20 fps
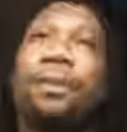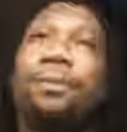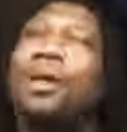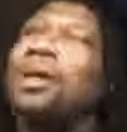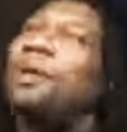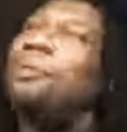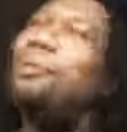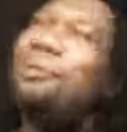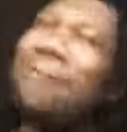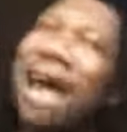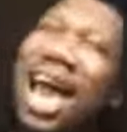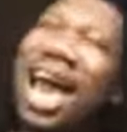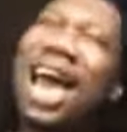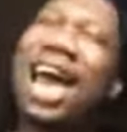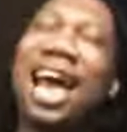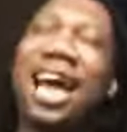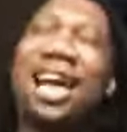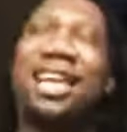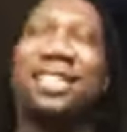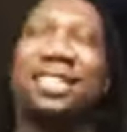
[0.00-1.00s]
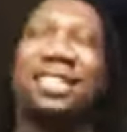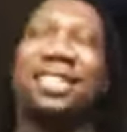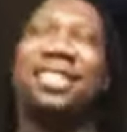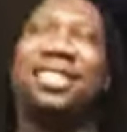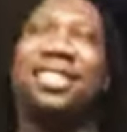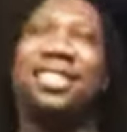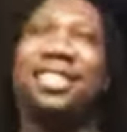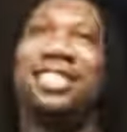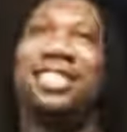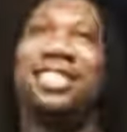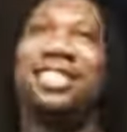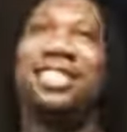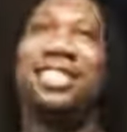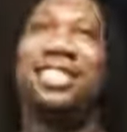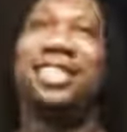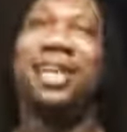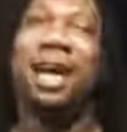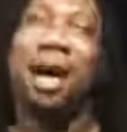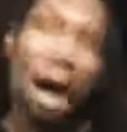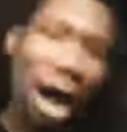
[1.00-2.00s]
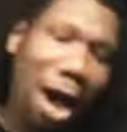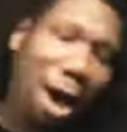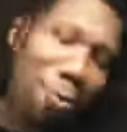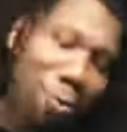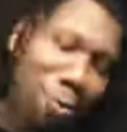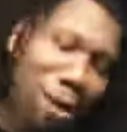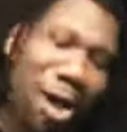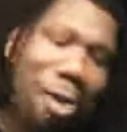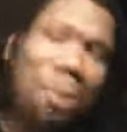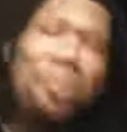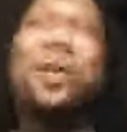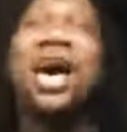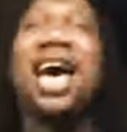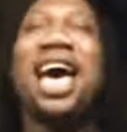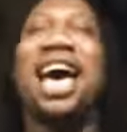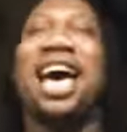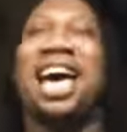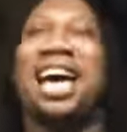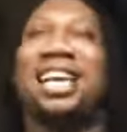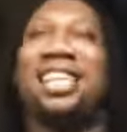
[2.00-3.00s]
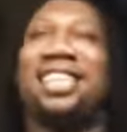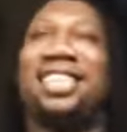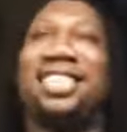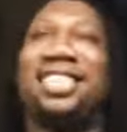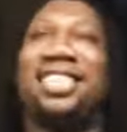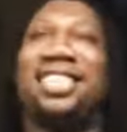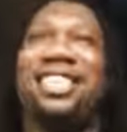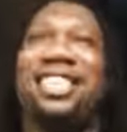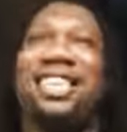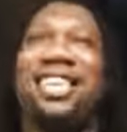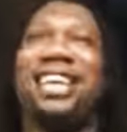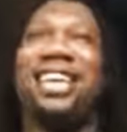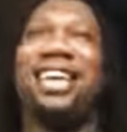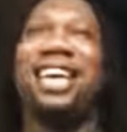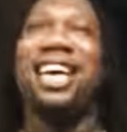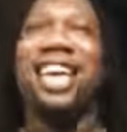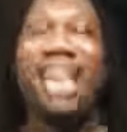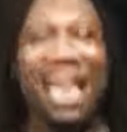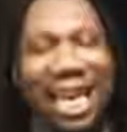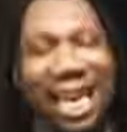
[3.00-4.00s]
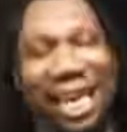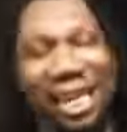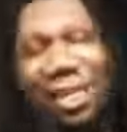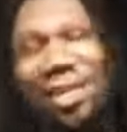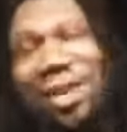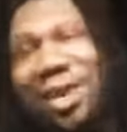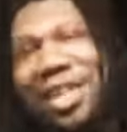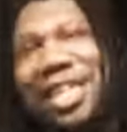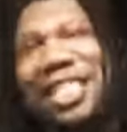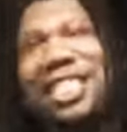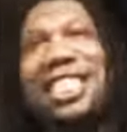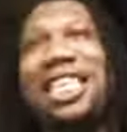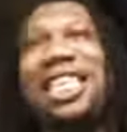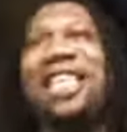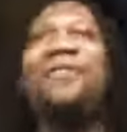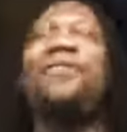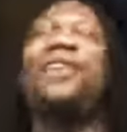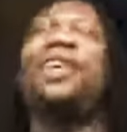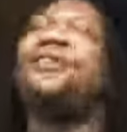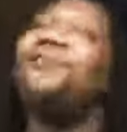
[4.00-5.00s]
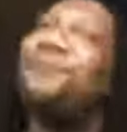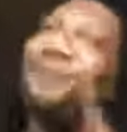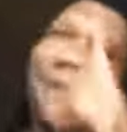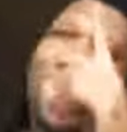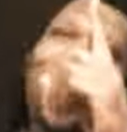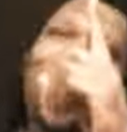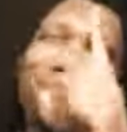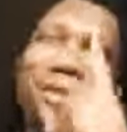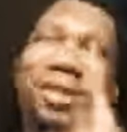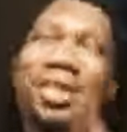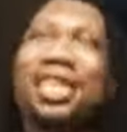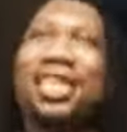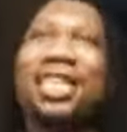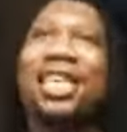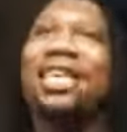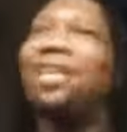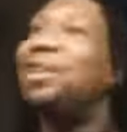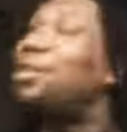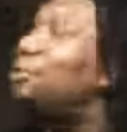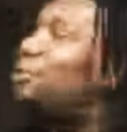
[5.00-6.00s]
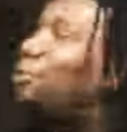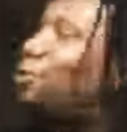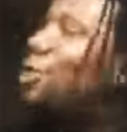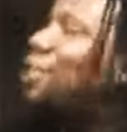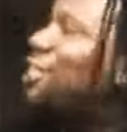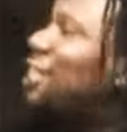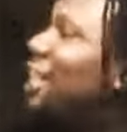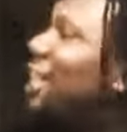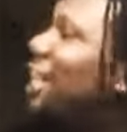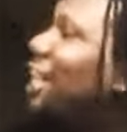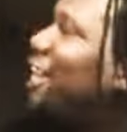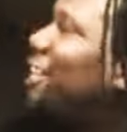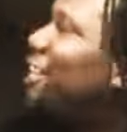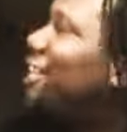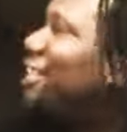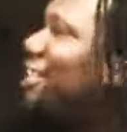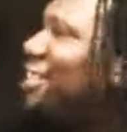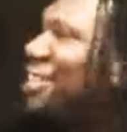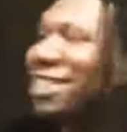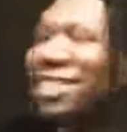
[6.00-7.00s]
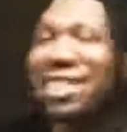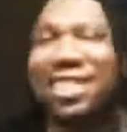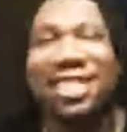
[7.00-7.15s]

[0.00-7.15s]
But a man, a real man, he gets on the TV and first he looks for his kids.